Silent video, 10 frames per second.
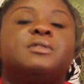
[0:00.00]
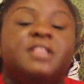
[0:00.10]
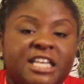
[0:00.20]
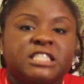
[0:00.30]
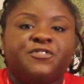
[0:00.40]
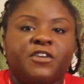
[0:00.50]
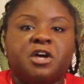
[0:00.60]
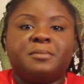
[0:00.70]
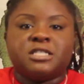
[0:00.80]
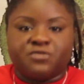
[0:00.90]
this
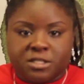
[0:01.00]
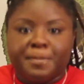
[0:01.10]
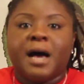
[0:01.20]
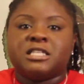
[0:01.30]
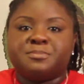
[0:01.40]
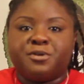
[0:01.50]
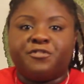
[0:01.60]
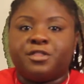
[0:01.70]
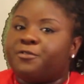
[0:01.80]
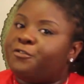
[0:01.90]
film is responsible
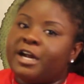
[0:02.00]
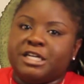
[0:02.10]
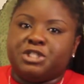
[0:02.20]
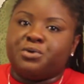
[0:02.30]
for the phrase